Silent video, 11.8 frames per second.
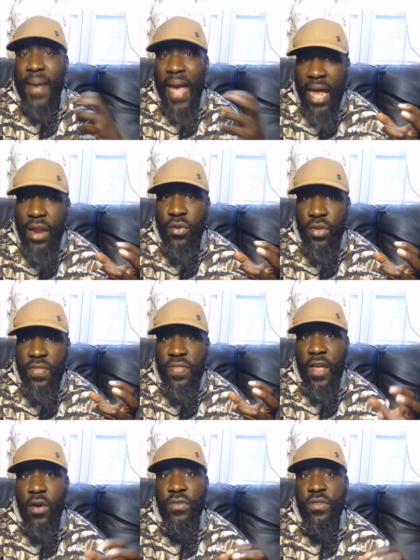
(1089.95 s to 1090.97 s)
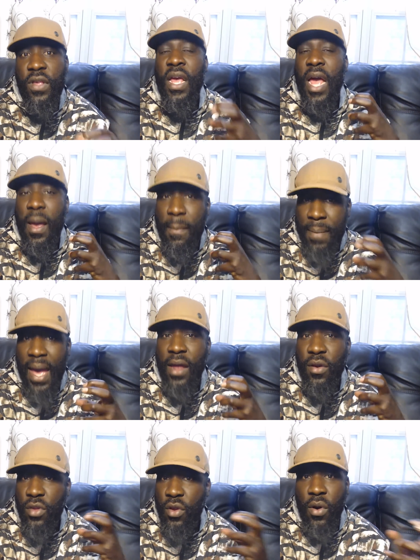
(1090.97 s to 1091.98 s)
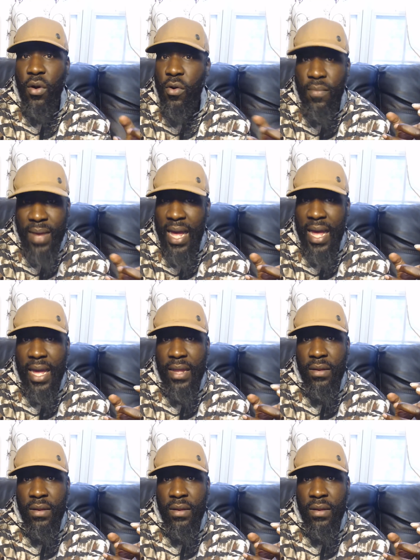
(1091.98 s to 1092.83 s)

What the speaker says: battle your thoughts and battle your own mind.